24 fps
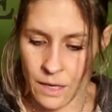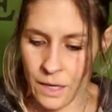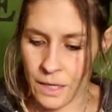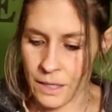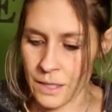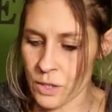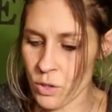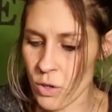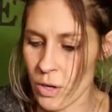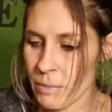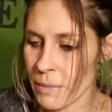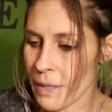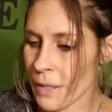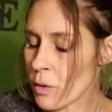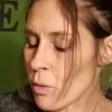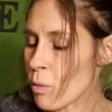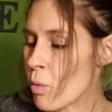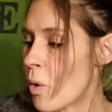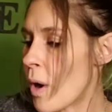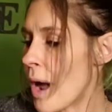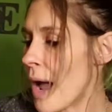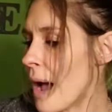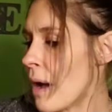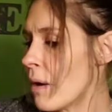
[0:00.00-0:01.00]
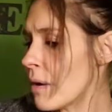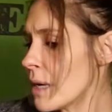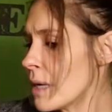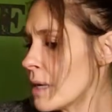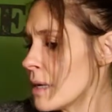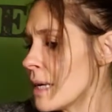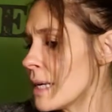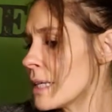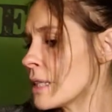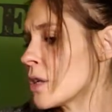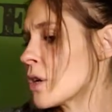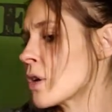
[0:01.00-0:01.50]
so I'm like, well, how can
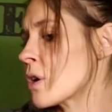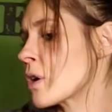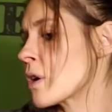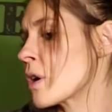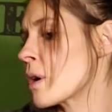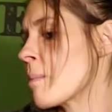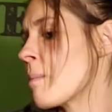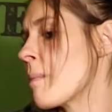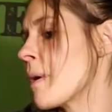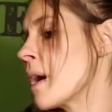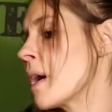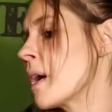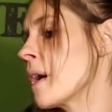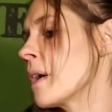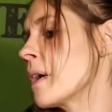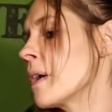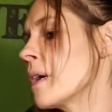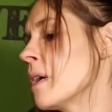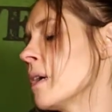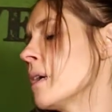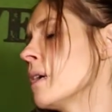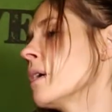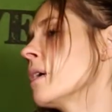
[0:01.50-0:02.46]
I turn my